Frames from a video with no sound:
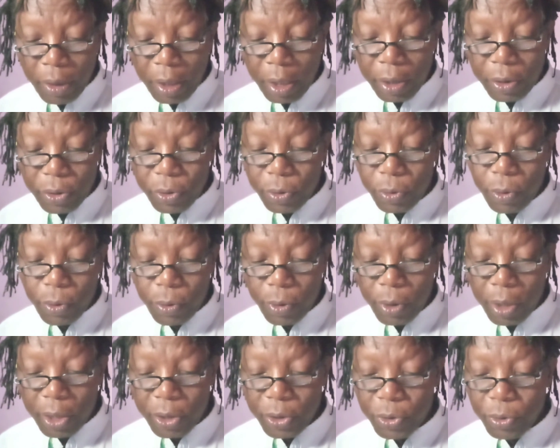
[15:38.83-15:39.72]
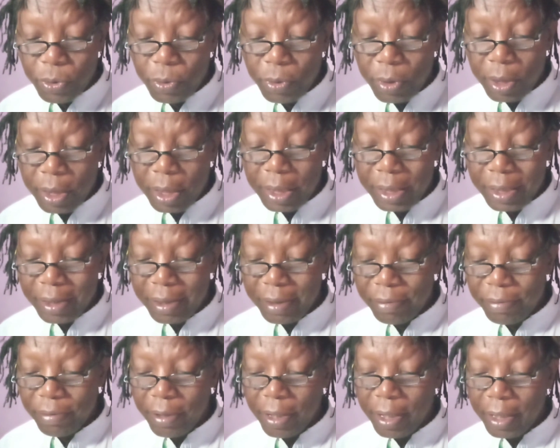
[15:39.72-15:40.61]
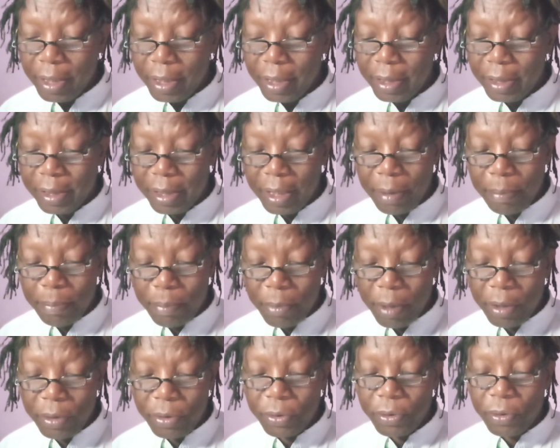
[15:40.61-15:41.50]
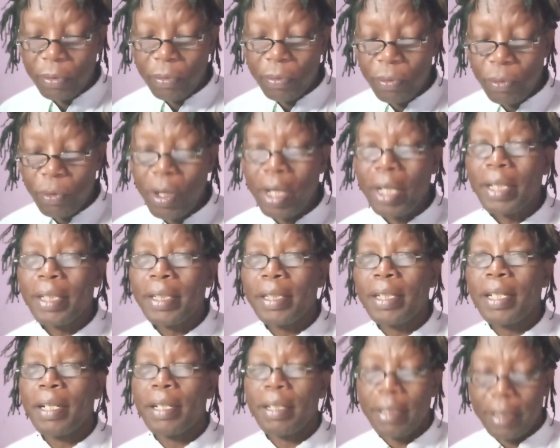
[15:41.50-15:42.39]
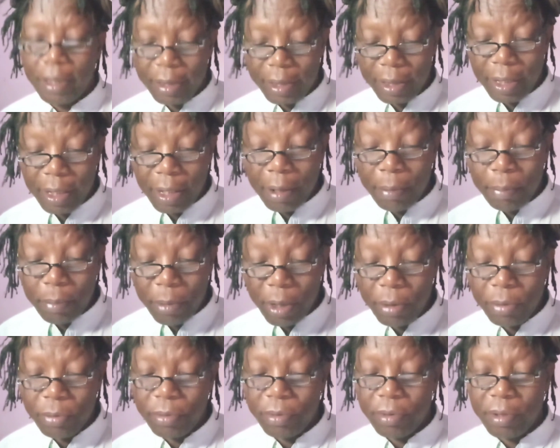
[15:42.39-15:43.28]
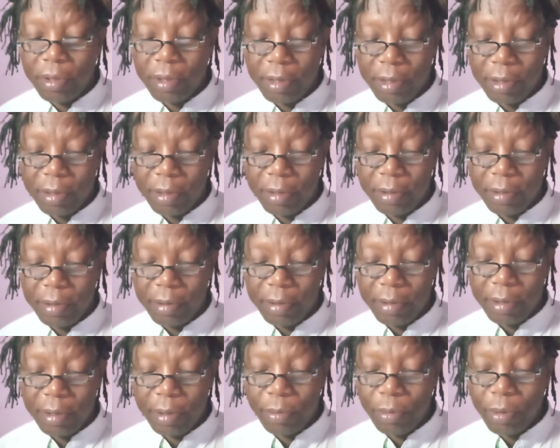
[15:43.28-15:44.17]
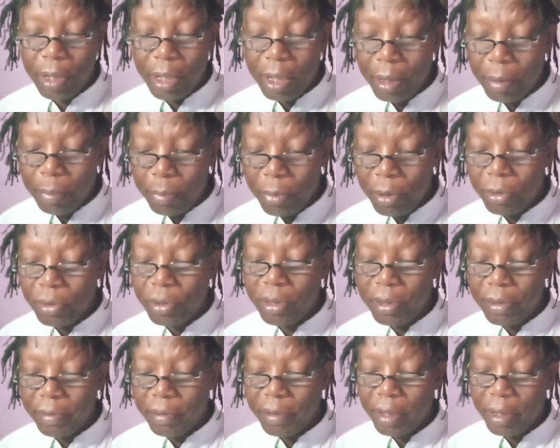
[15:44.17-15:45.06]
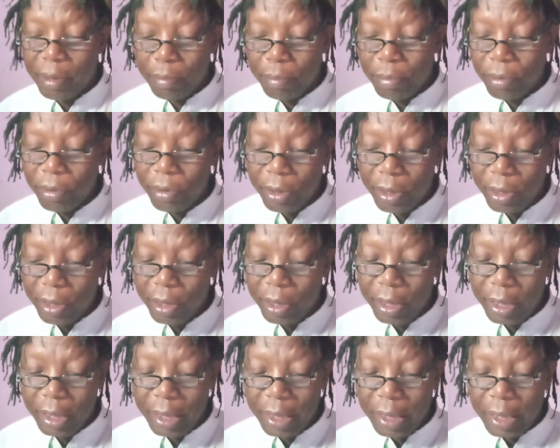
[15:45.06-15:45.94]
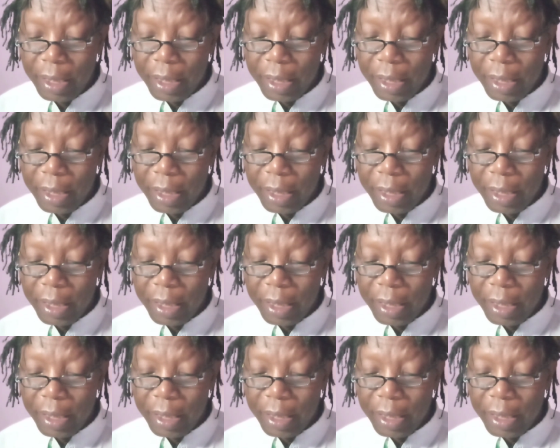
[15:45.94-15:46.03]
So a joule is defined as the amount of work done. The amount, the word amount is very important.